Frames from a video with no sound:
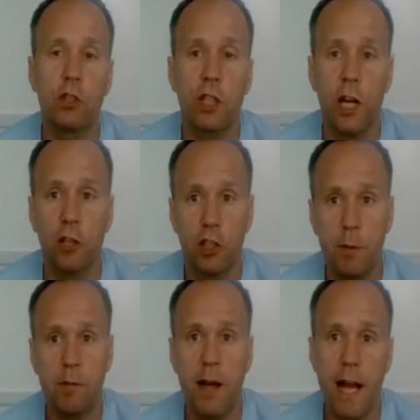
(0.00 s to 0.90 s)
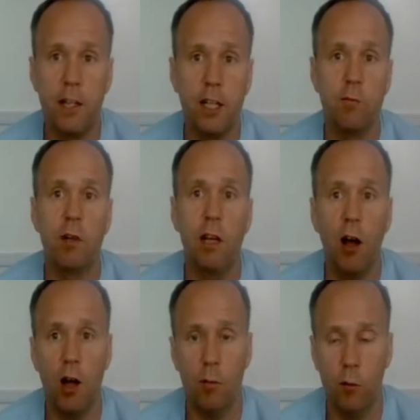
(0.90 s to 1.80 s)
scales to be valid and
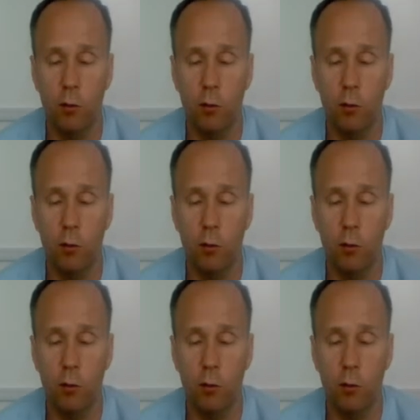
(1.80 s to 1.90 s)
reliable.